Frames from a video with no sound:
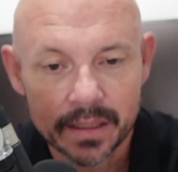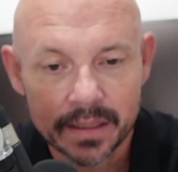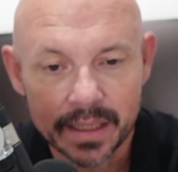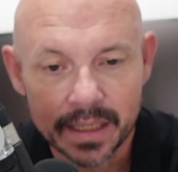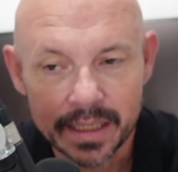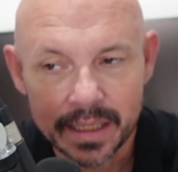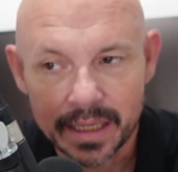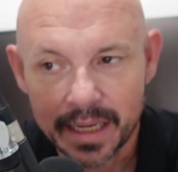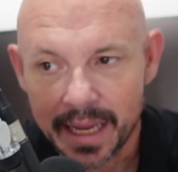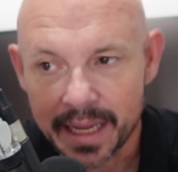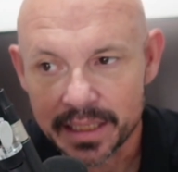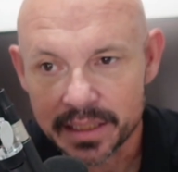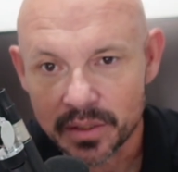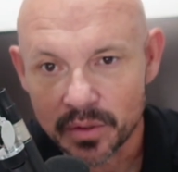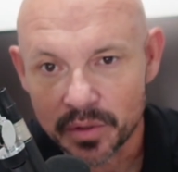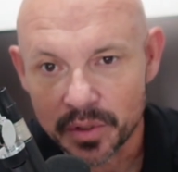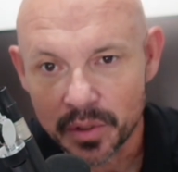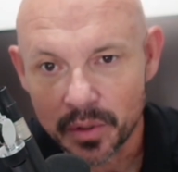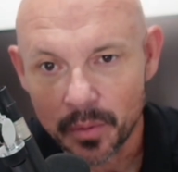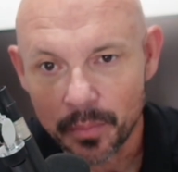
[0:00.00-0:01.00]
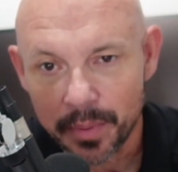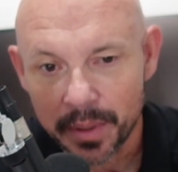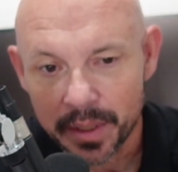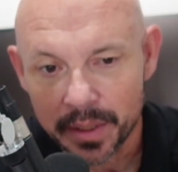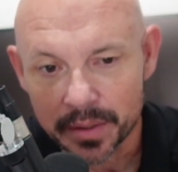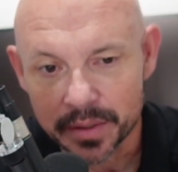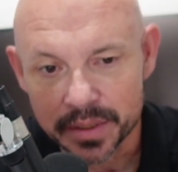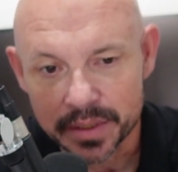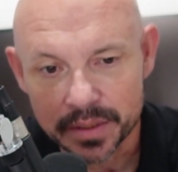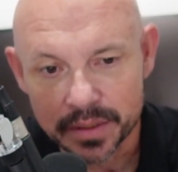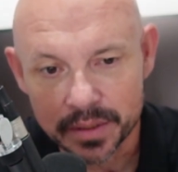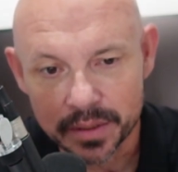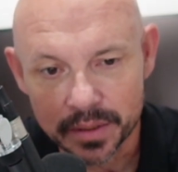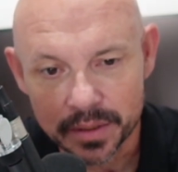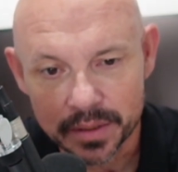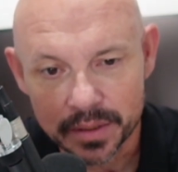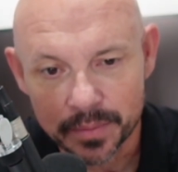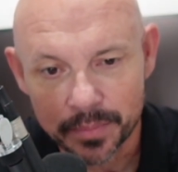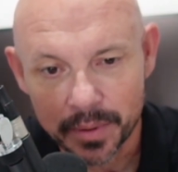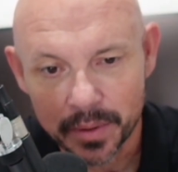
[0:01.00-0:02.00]
Antonio Pierce
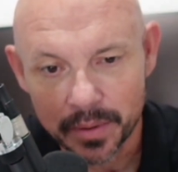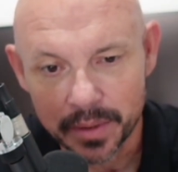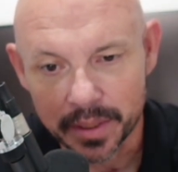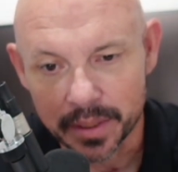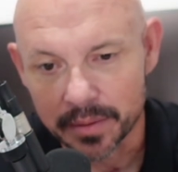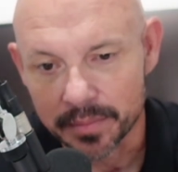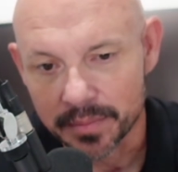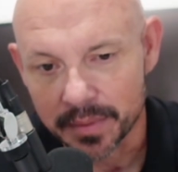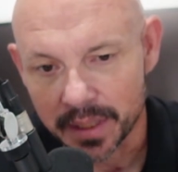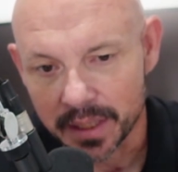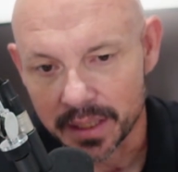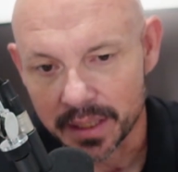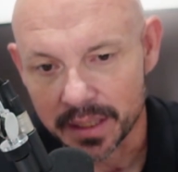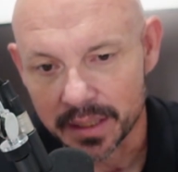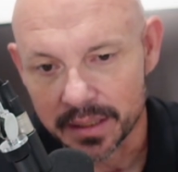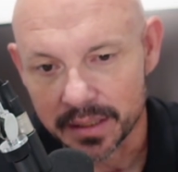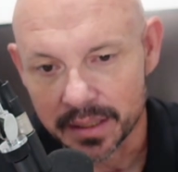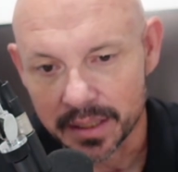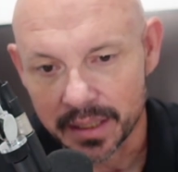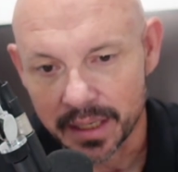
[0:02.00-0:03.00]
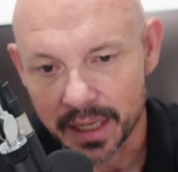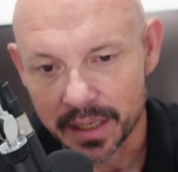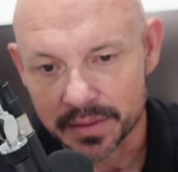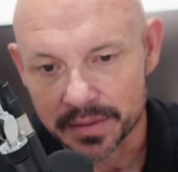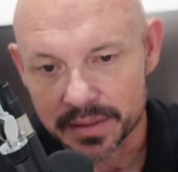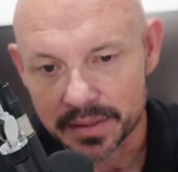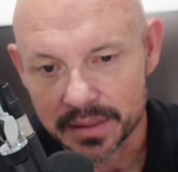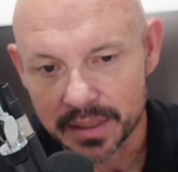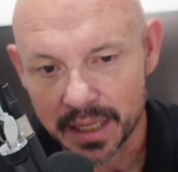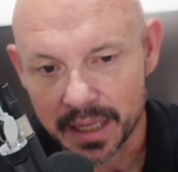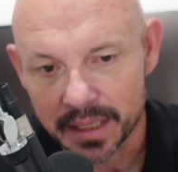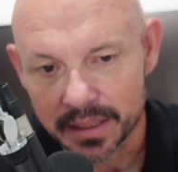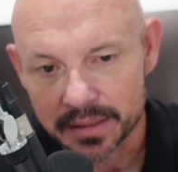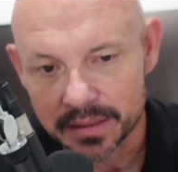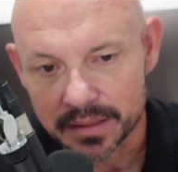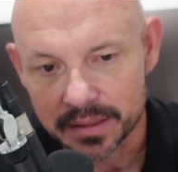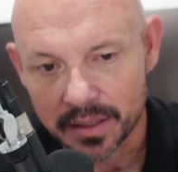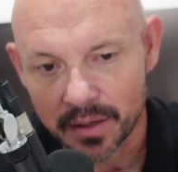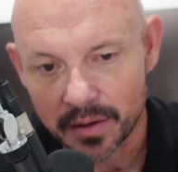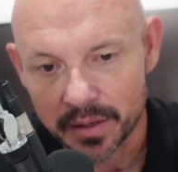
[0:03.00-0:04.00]
took the podium and announced
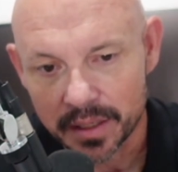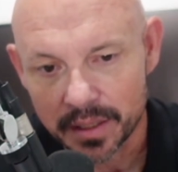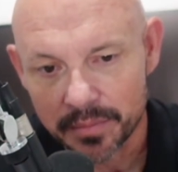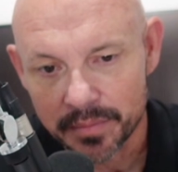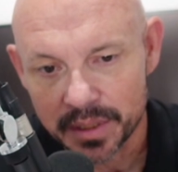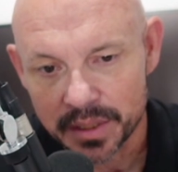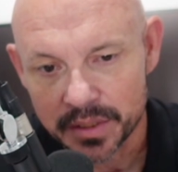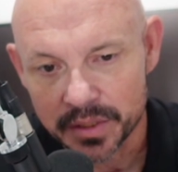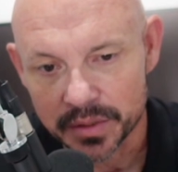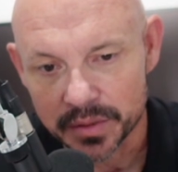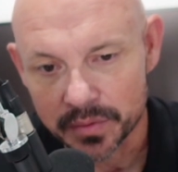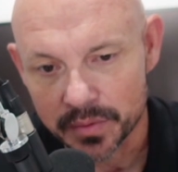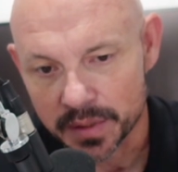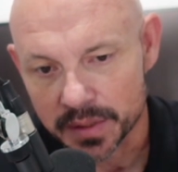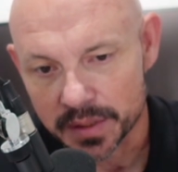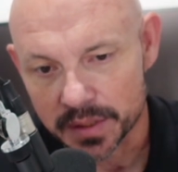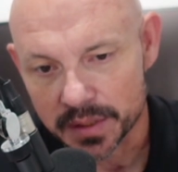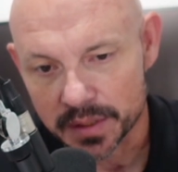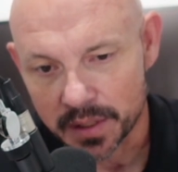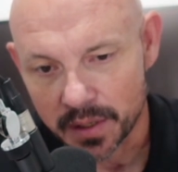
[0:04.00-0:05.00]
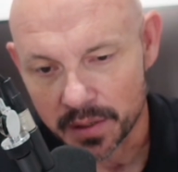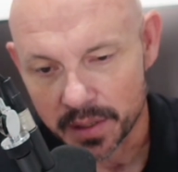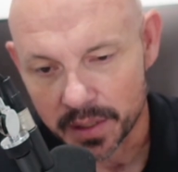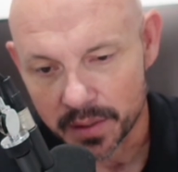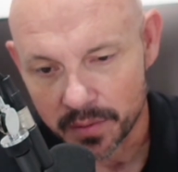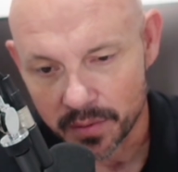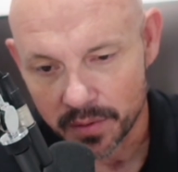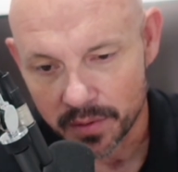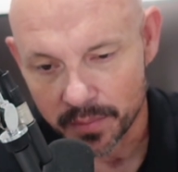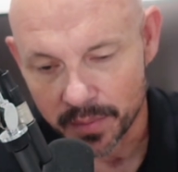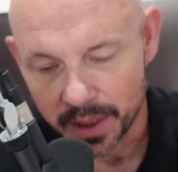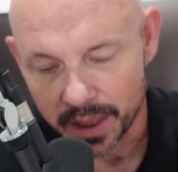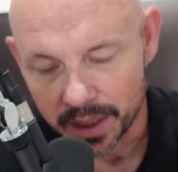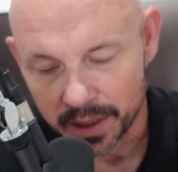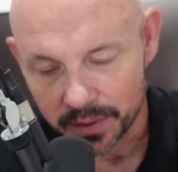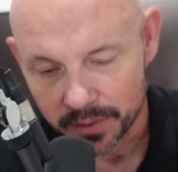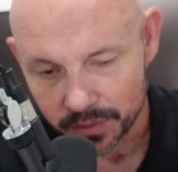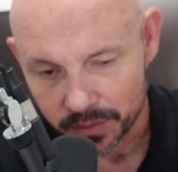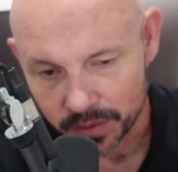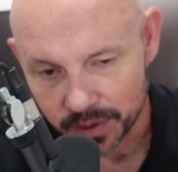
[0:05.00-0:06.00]
that Gardner Minshew was the starting quarterback.
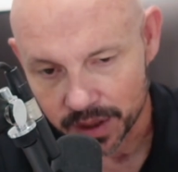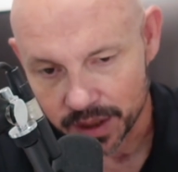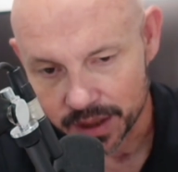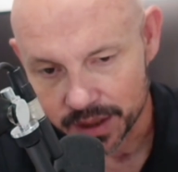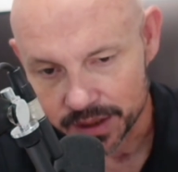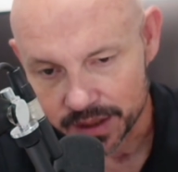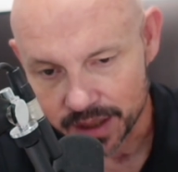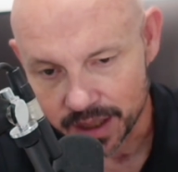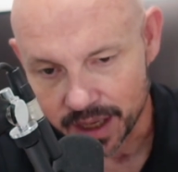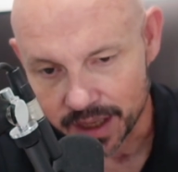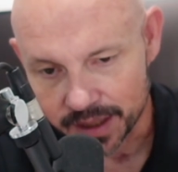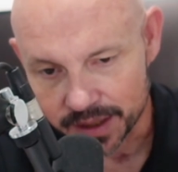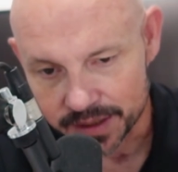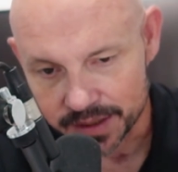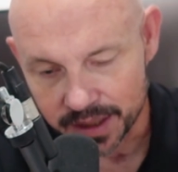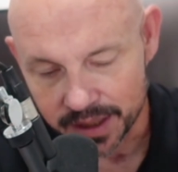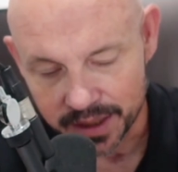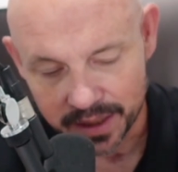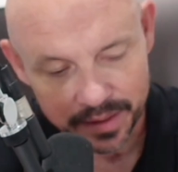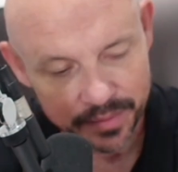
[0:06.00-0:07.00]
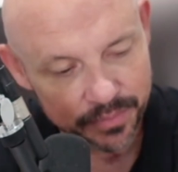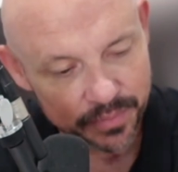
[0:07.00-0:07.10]
We'll get into that in a second.